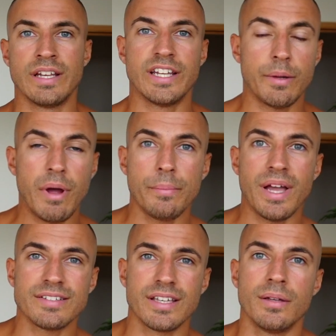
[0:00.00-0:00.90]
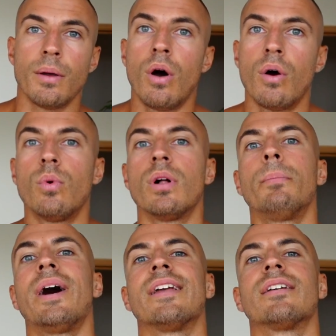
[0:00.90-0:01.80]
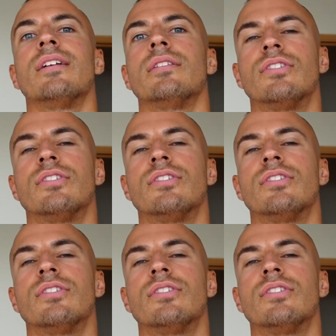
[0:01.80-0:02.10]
Now you might be asking, oh well Mike,